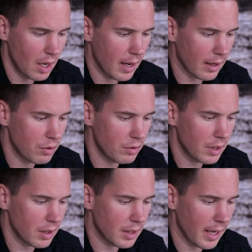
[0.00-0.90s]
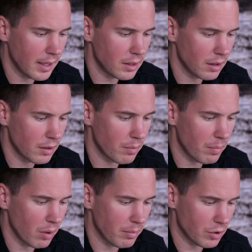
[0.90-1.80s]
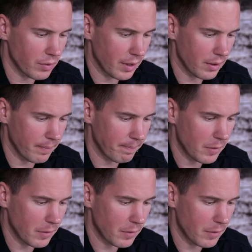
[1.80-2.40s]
including that of the perpetrator.